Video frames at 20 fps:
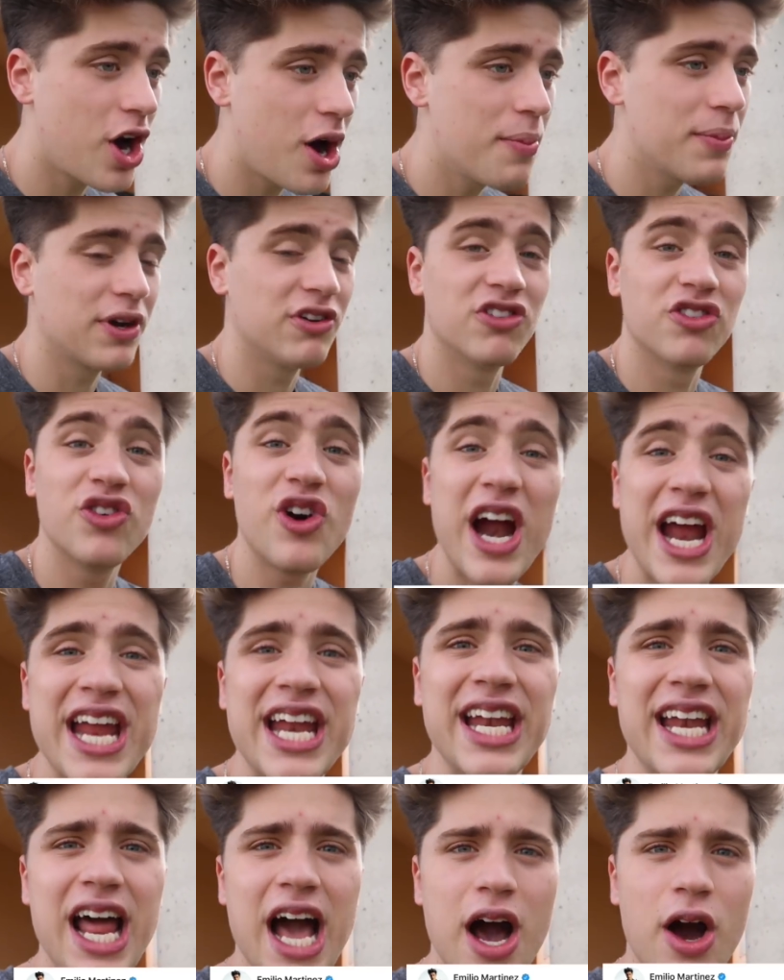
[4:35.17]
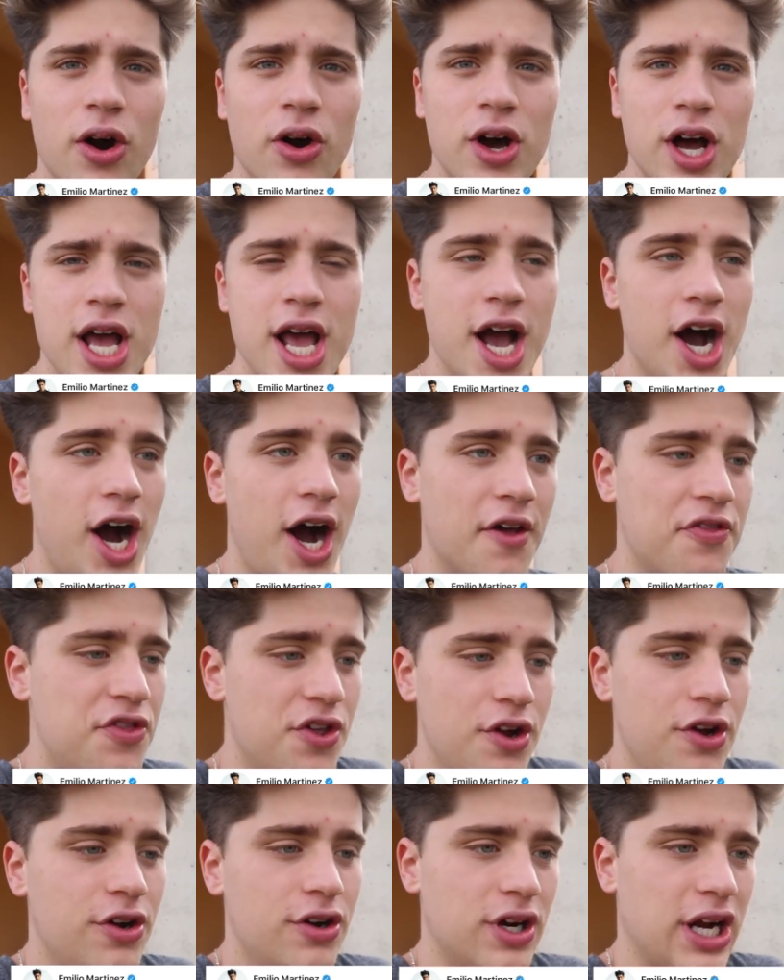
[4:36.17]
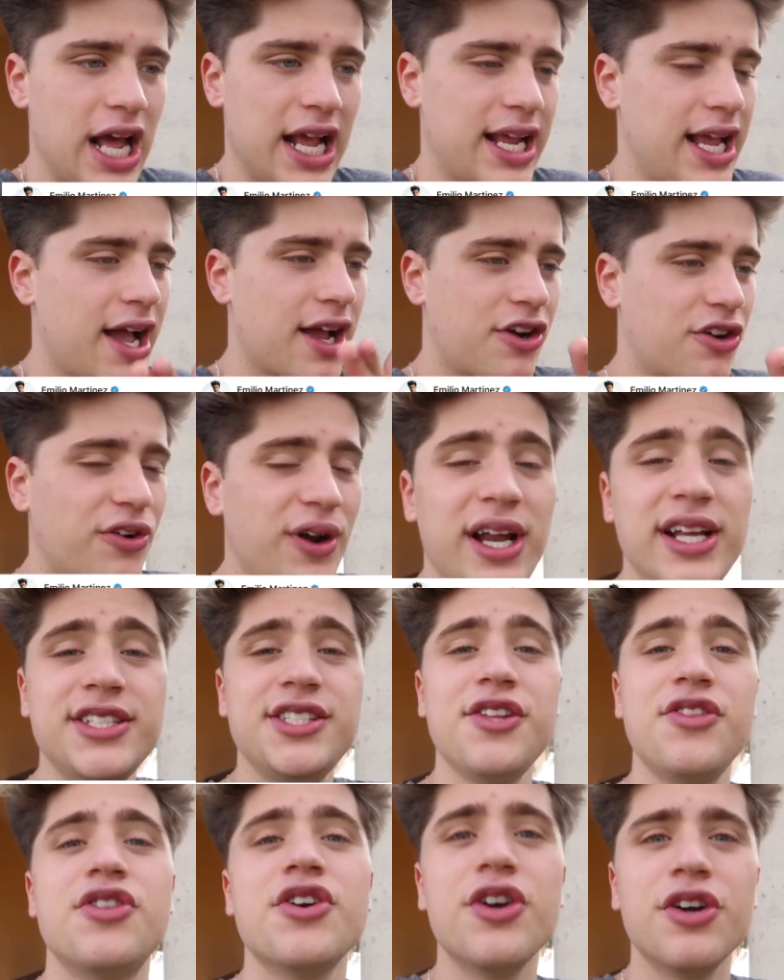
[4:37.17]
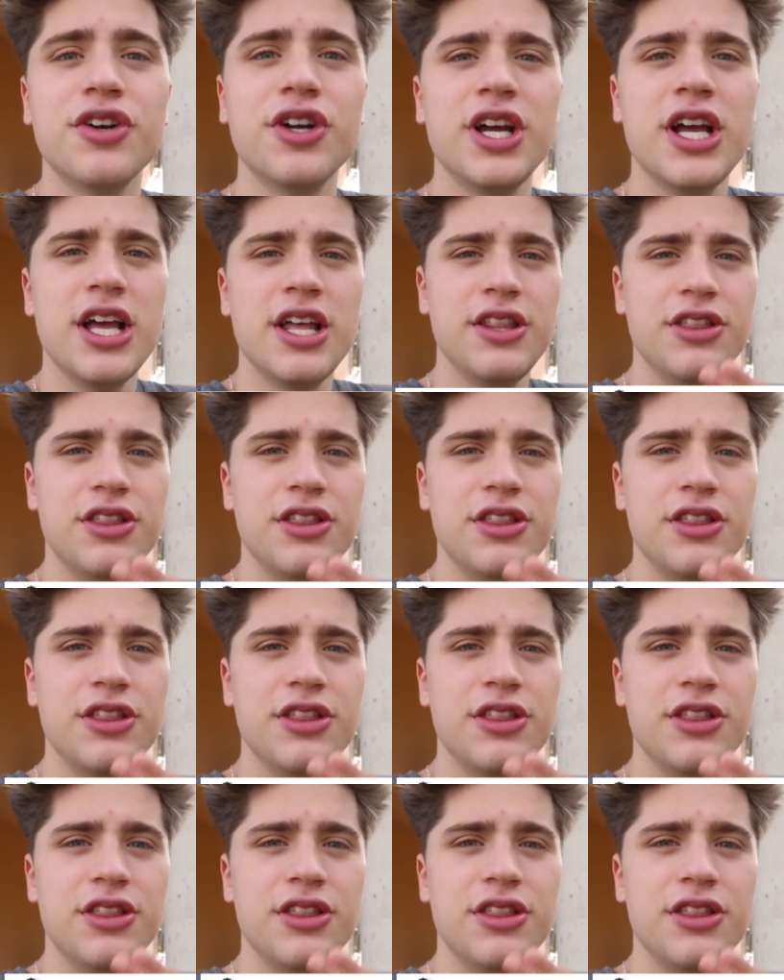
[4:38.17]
Comment right now. Out like a crazy dare